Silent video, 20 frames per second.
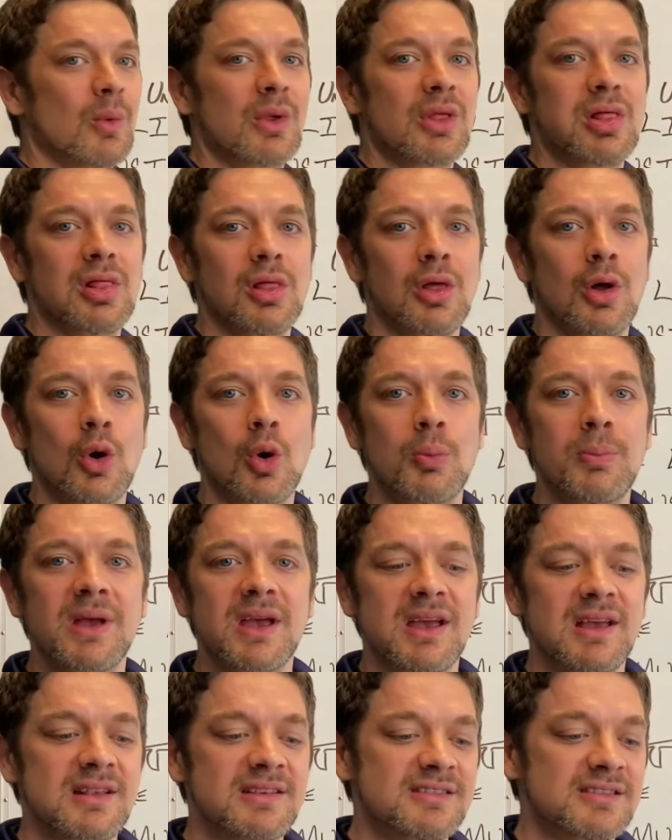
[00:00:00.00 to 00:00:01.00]
with low
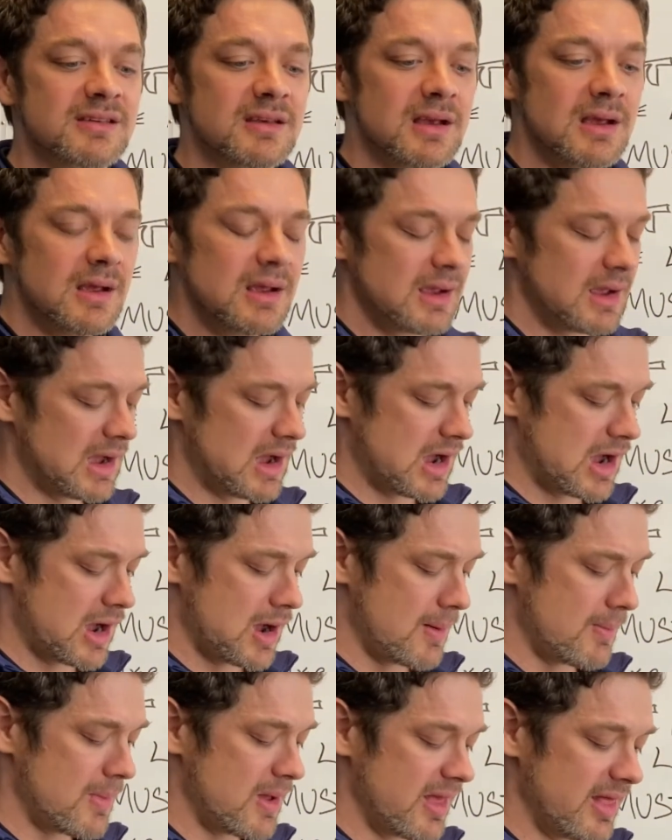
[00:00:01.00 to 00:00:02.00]
bids.
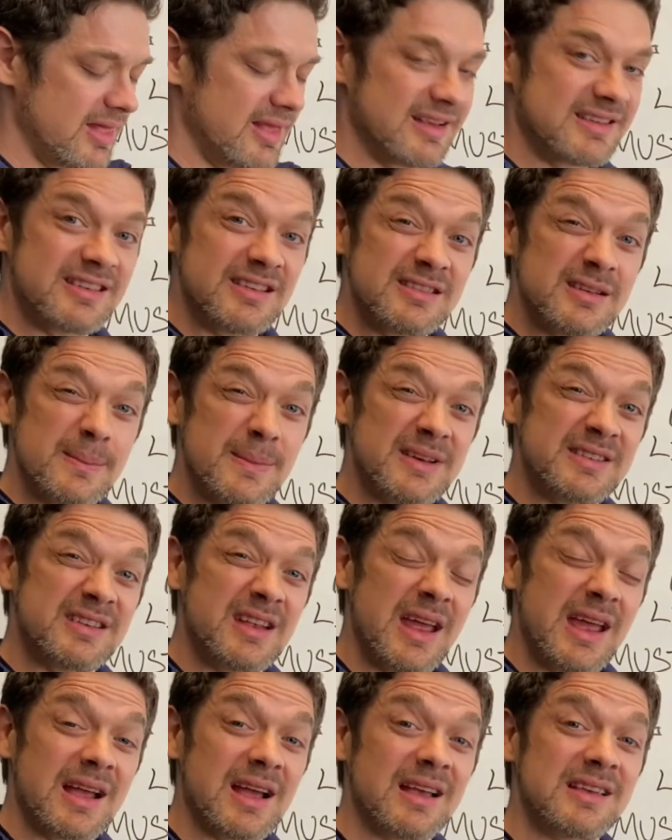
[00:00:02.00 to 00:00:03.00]
This is a
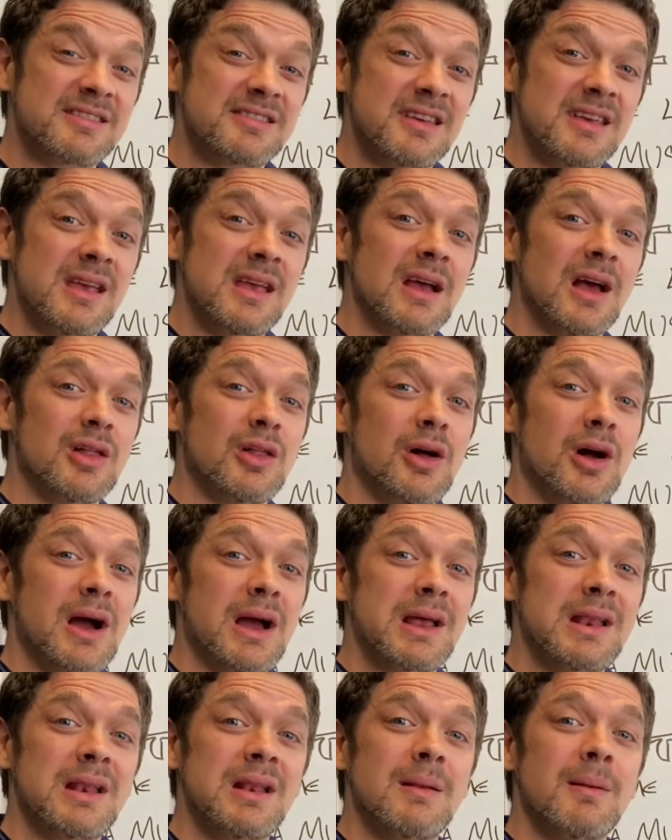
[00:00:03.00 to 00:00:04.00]
mistake I see a lot,